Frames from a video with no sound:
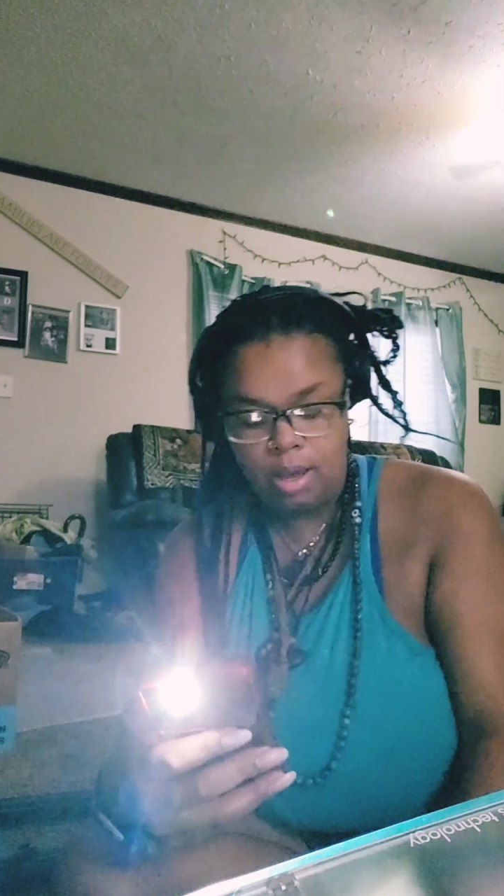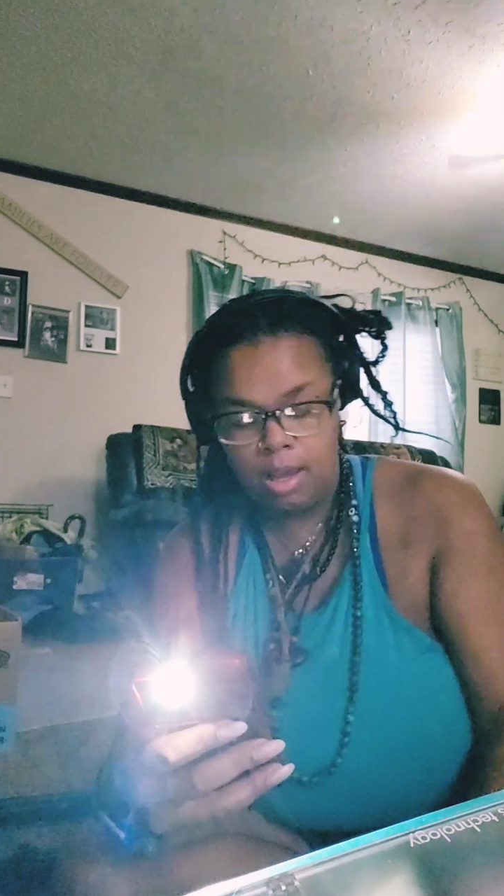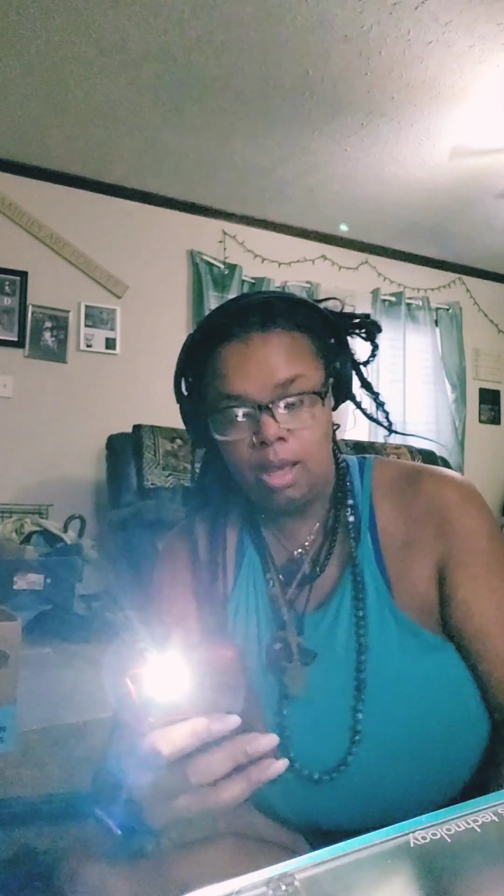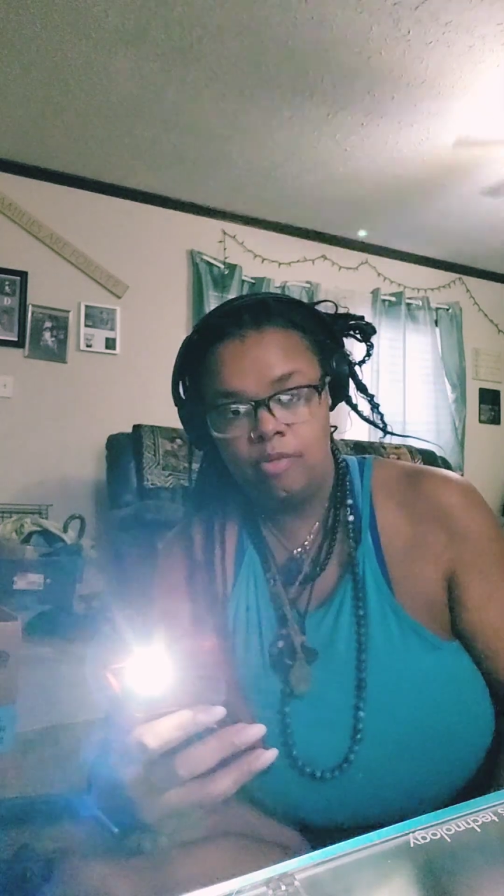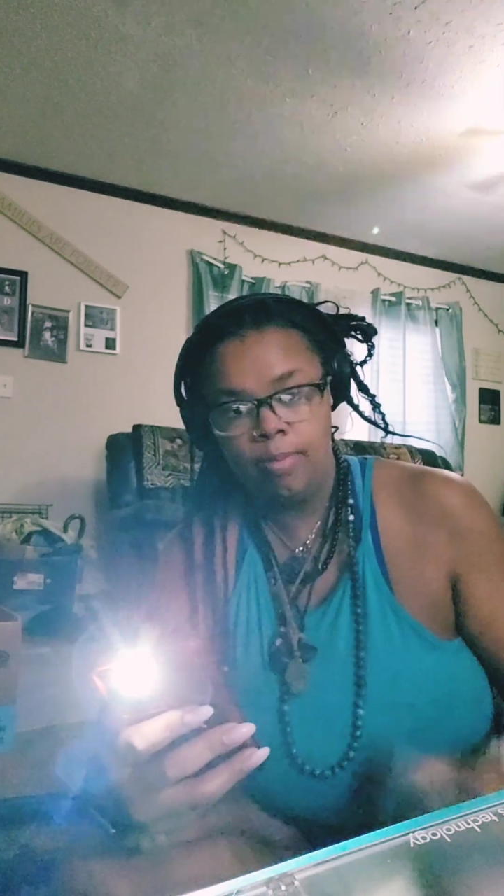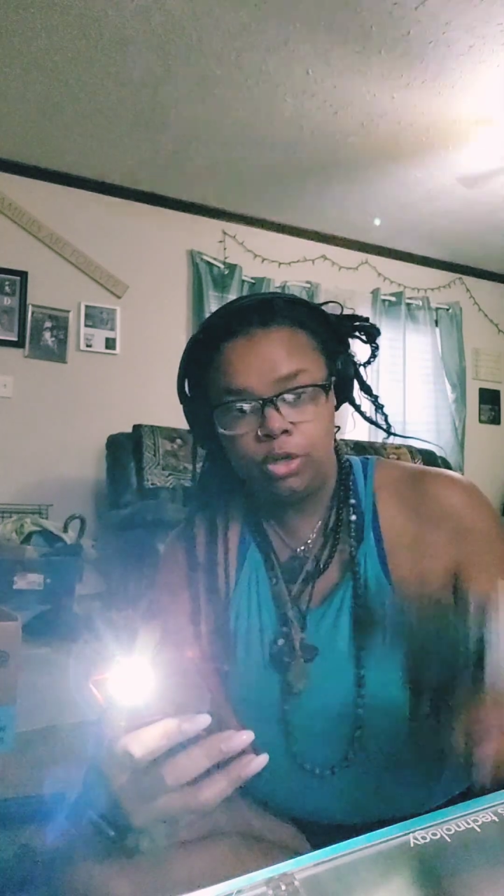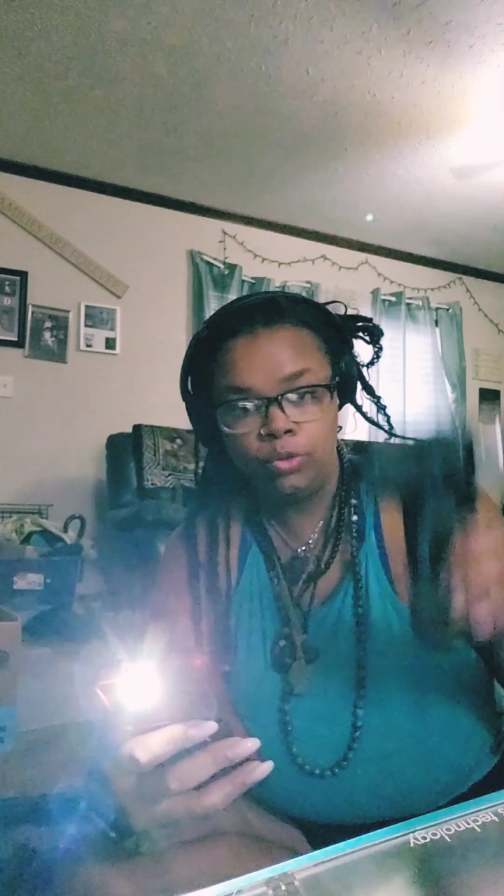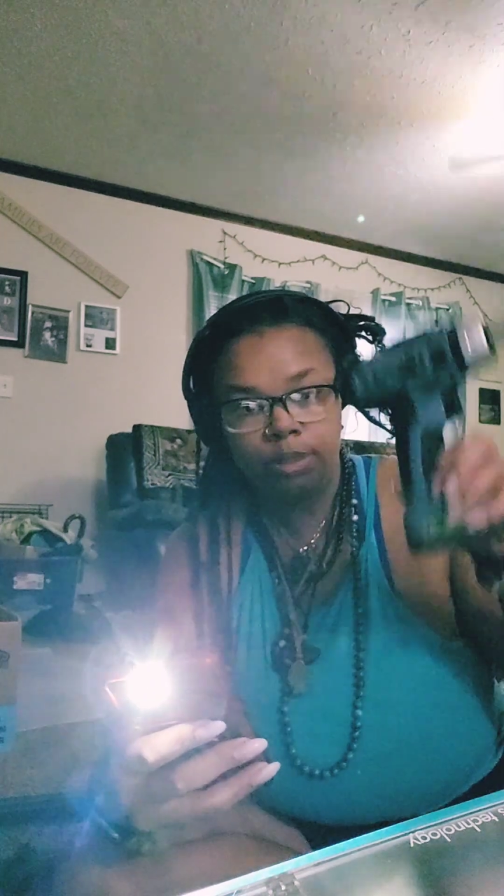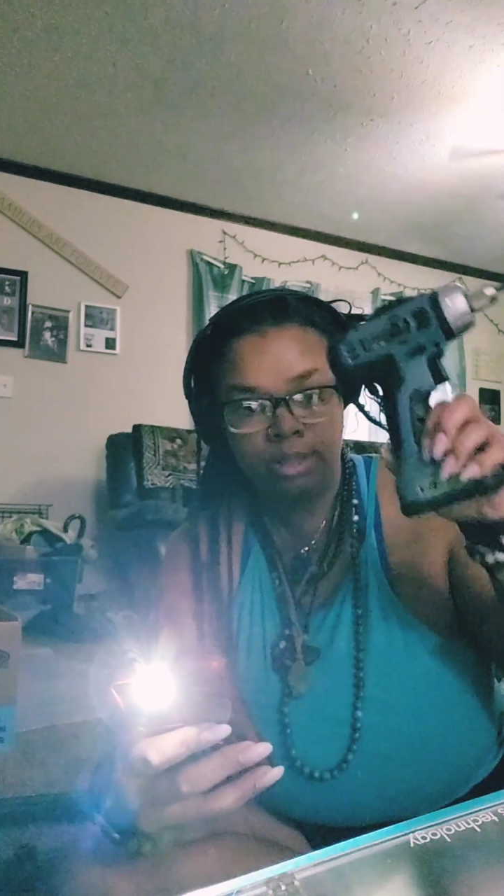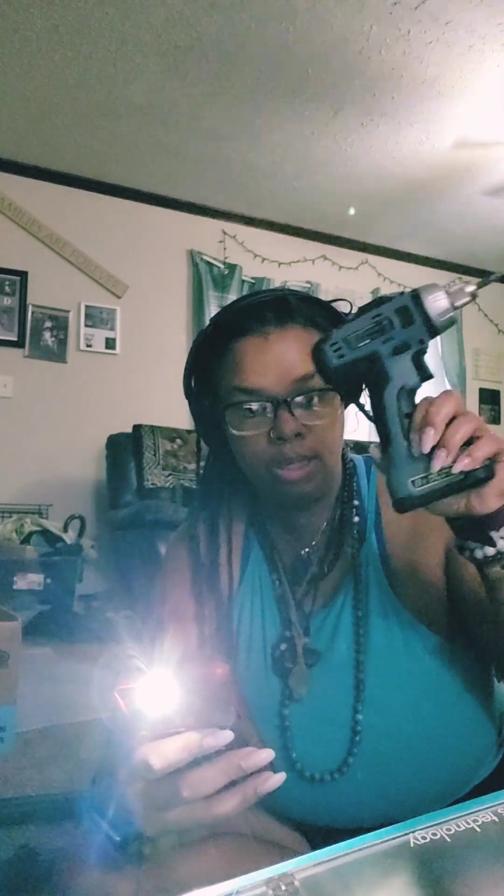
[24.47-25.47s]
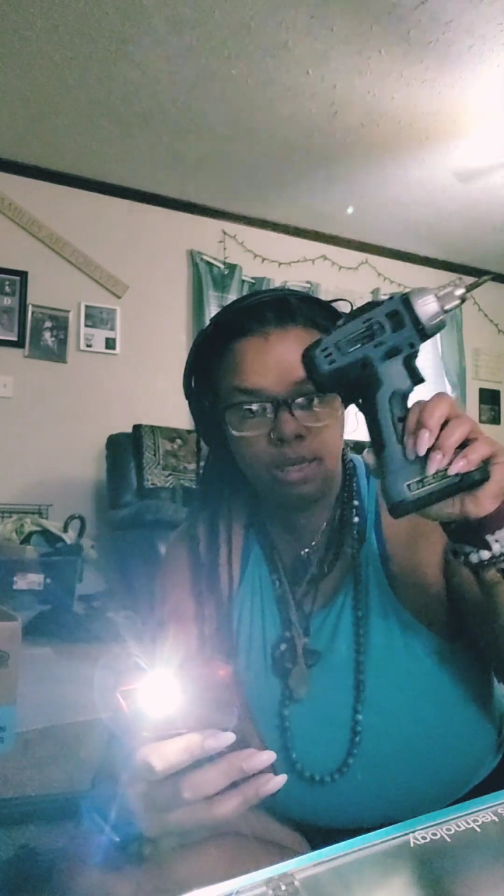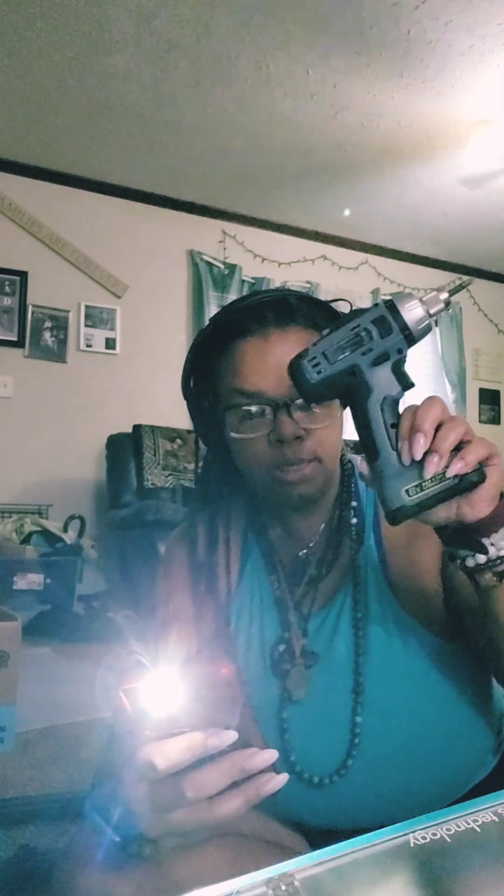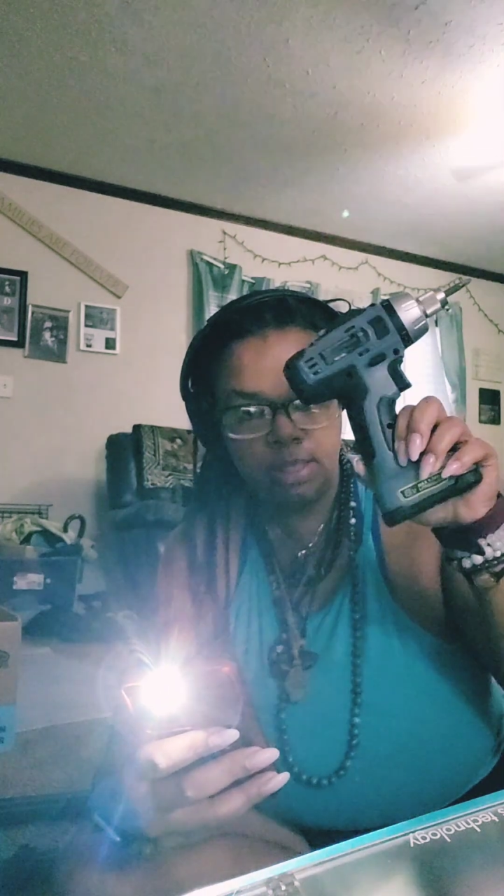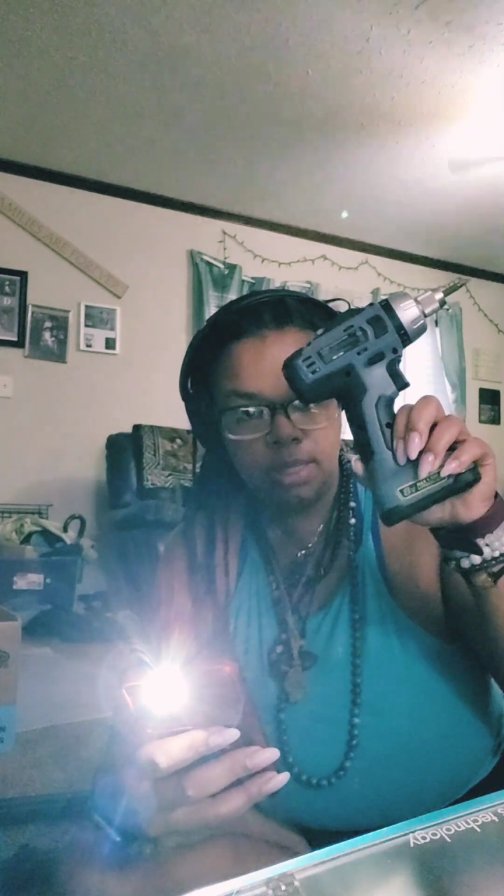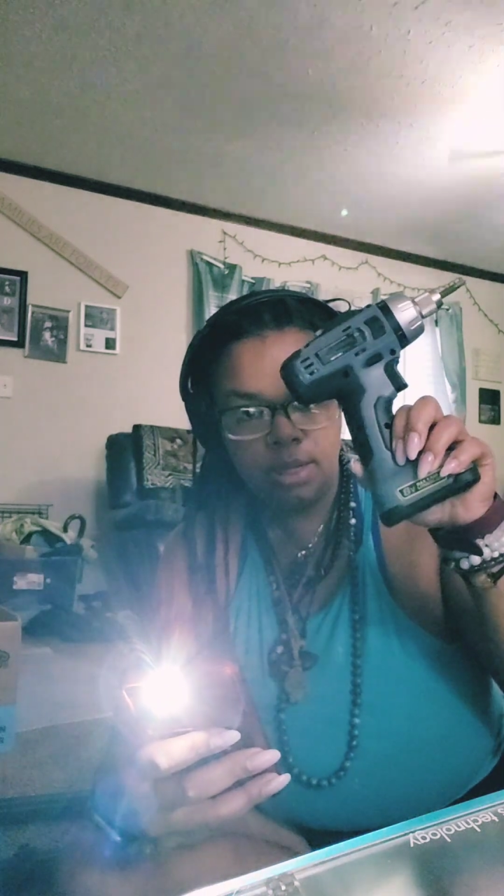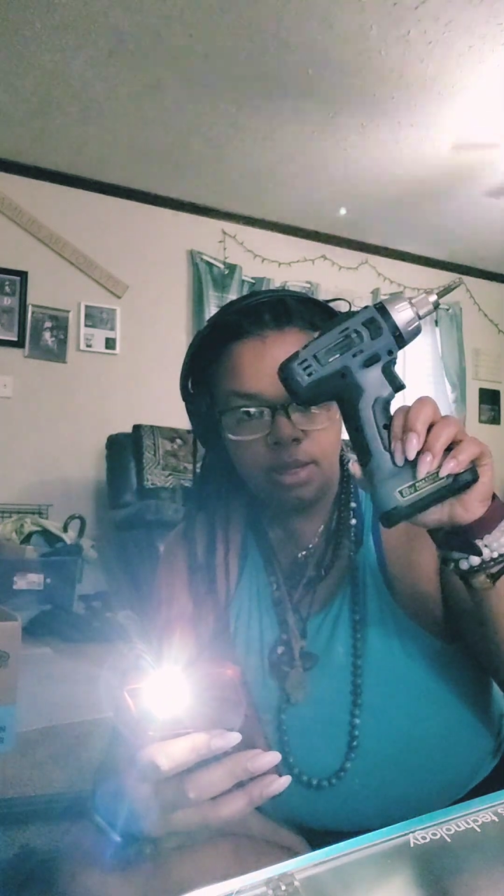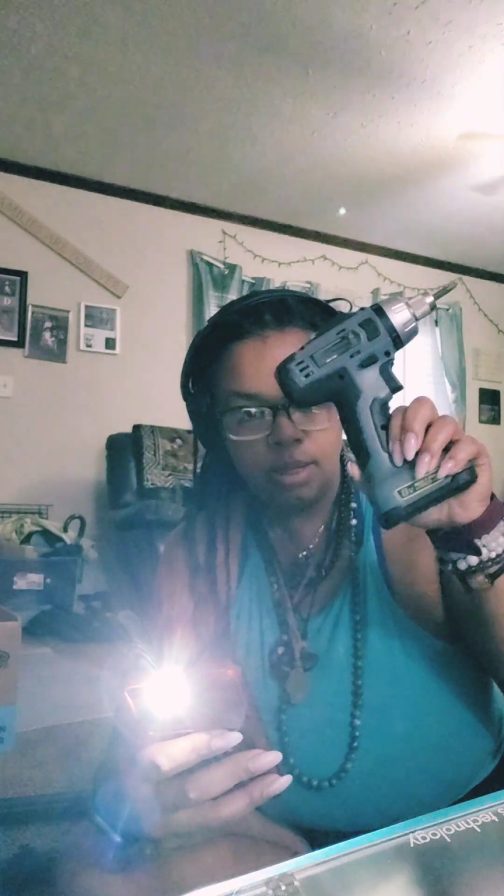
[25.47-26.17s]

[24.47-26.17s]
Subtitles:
I have my trusty dusty